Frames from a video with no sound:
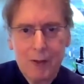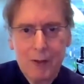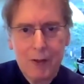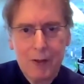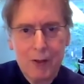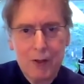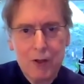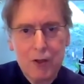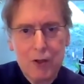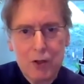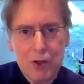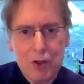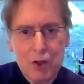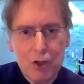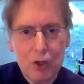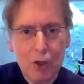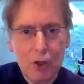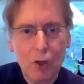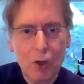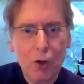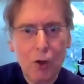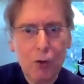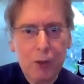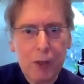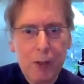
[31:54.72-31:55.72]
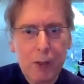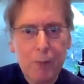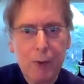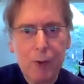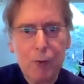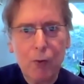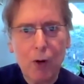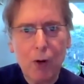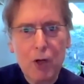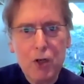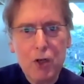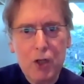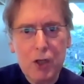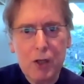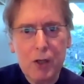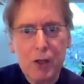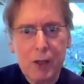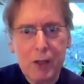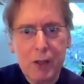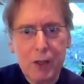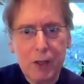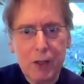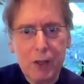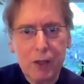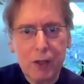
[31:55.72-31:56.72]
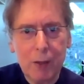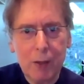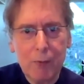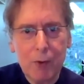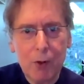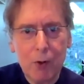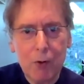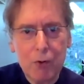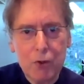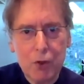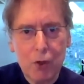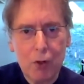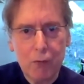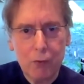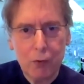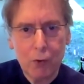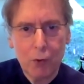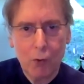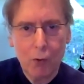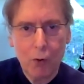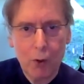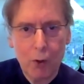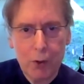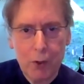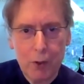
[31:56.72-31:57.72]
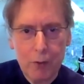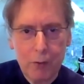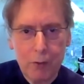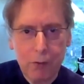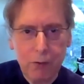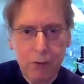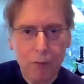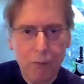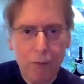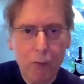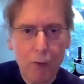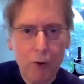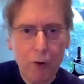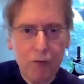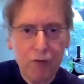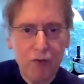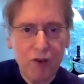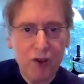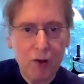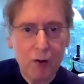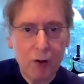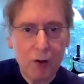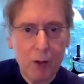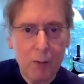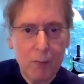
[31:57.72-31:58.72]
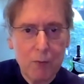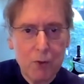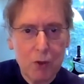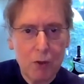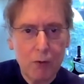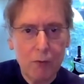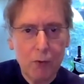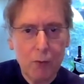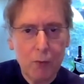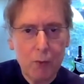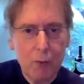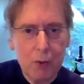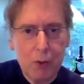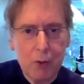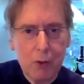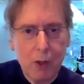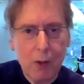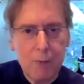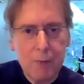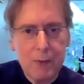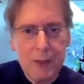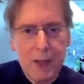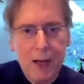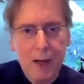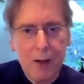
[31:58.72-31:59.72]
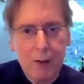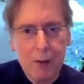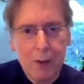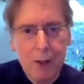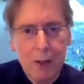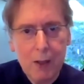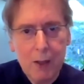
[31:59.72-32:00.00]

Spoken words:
and slowly, begrudgingly, the thumb goes over, or the 4th finger comes over when you come down.